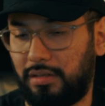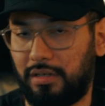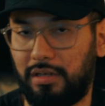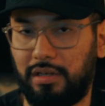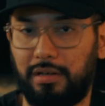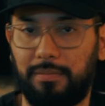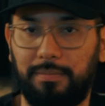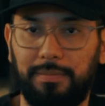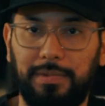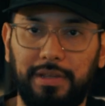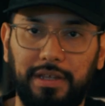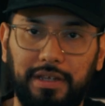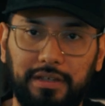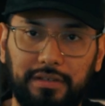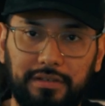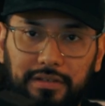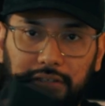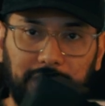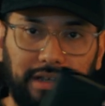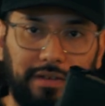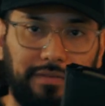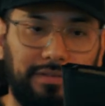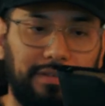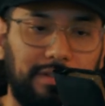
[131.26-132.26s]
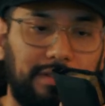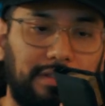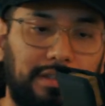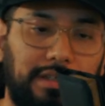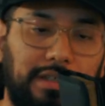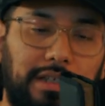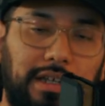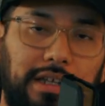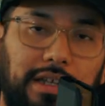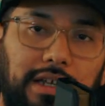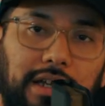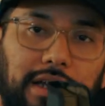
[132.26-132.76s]
Up next,
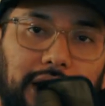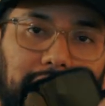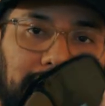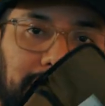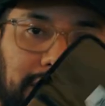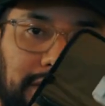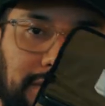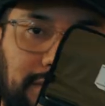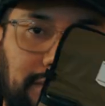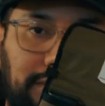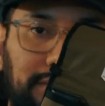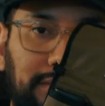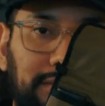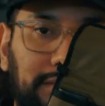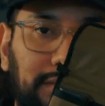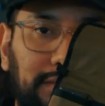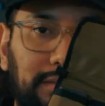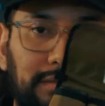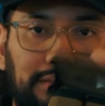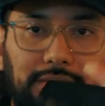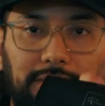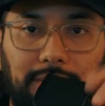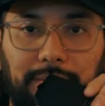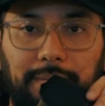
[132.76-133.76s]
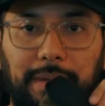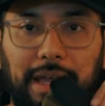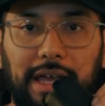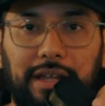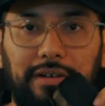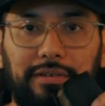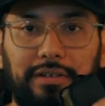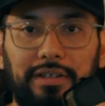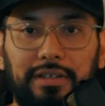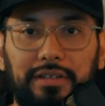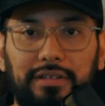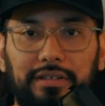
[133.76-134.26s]
obviously, I got
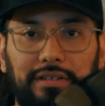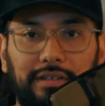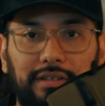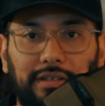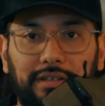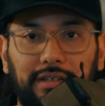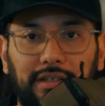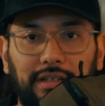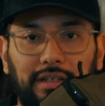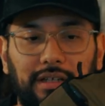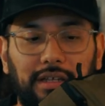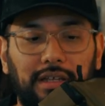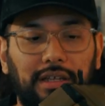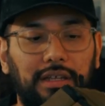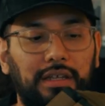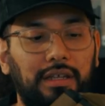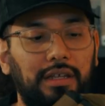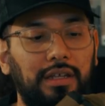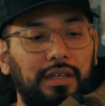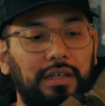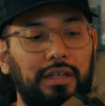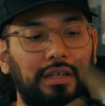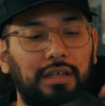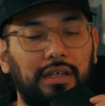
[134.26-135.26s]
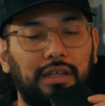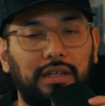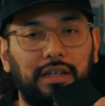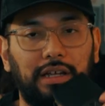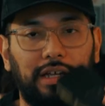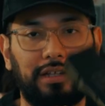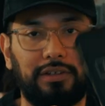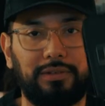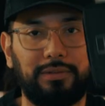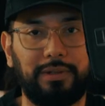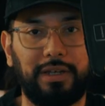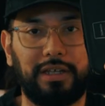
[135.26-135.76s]
batteries.
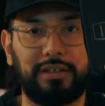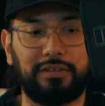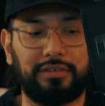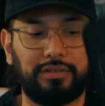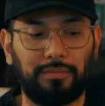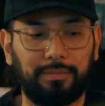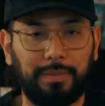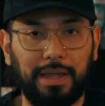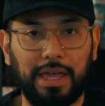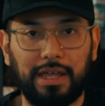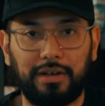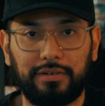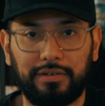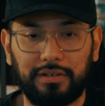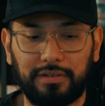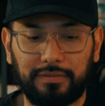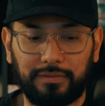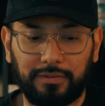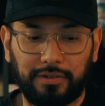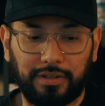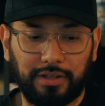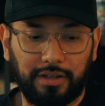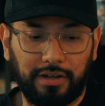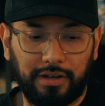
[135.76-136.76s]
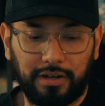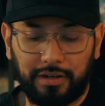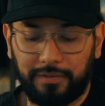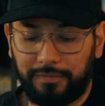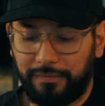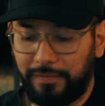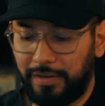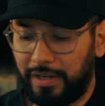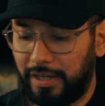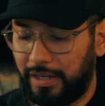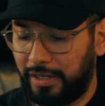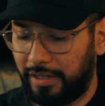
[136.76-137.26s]
Got 2 extra batteries for the
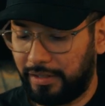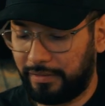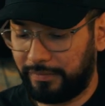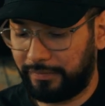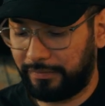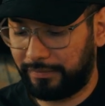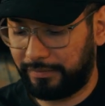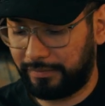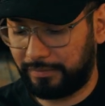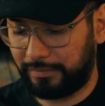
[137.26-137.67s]
R5.